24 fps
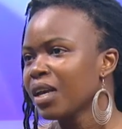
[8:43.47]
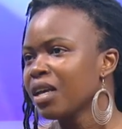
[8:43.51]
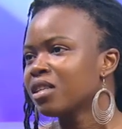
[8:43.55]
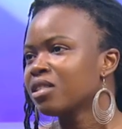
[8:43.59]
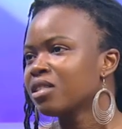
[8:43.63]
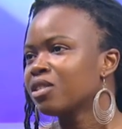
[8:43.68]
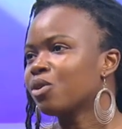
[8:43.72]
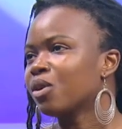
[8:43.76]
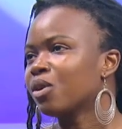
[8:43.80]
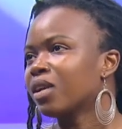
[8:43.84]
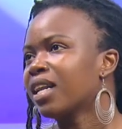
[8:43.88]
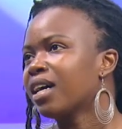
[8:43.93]

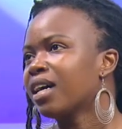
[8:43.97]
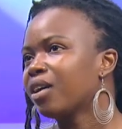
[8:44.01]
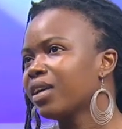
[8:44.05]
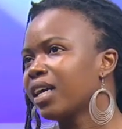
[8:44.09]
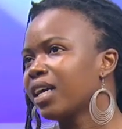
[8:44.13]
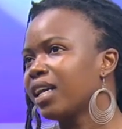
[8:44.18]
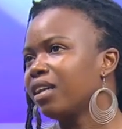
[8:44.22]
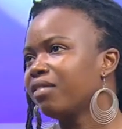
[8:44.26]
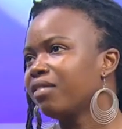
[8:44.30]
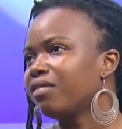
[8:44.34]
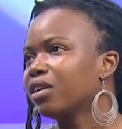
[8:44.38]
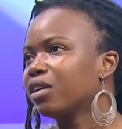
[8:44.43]
So now
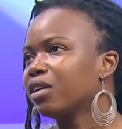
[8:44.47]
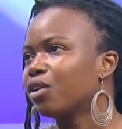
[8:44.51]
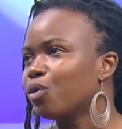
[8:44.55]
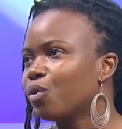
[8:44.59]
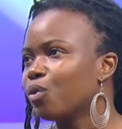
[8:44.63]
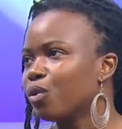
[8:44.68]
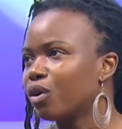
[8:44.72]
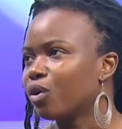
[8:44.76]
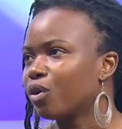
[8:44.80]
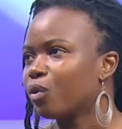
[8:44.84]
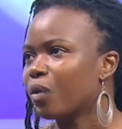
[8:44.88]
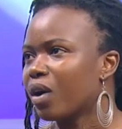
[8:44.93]
you're living in a
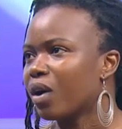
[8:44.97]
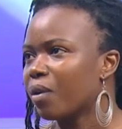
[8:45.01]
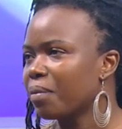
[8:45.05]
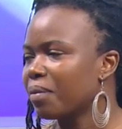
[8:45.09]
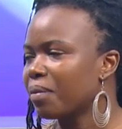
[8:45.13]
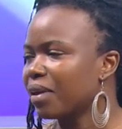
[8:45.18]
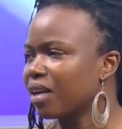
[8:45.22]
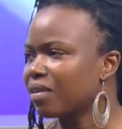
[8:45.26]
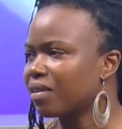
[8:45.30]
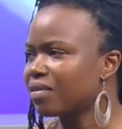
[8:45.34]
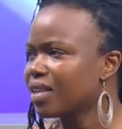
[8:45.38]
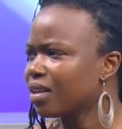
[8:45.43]
world where
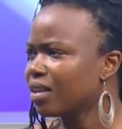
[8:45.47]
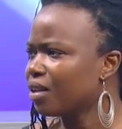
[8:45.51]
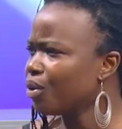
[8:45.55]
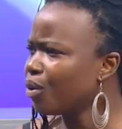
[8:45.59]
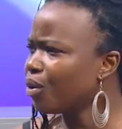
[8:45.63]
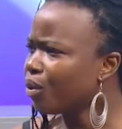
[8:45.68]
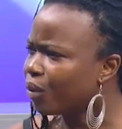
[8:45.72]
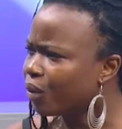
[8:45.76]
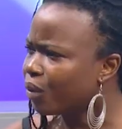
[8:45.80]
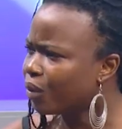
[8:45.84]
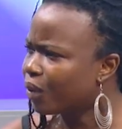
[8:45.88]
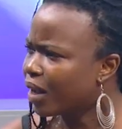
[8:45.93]
women have said,
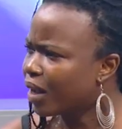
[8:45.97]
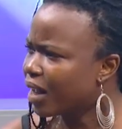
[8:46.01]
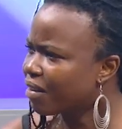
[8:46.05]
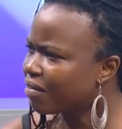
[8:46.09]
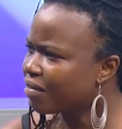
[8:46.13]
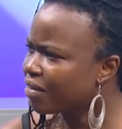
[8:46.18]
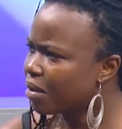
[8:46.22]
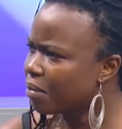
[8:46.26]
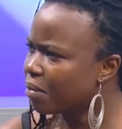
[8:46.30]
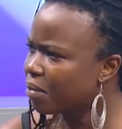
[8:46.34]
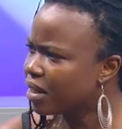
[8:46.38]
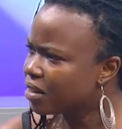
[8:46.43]
no, I have
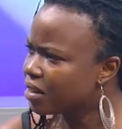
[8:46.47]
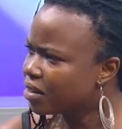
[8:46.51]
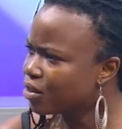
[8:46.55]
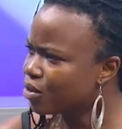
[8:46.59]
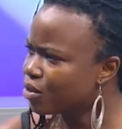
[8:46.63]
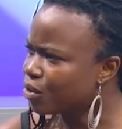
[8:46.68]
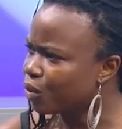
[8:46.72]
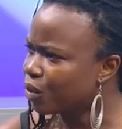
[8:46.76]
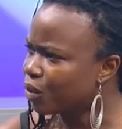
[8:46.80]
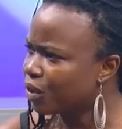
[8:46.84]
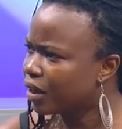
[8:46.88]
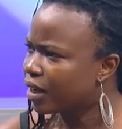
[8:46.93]
the ability
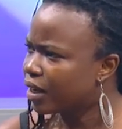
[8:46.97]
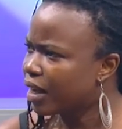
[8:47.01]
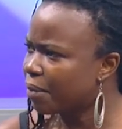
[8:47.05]
to work.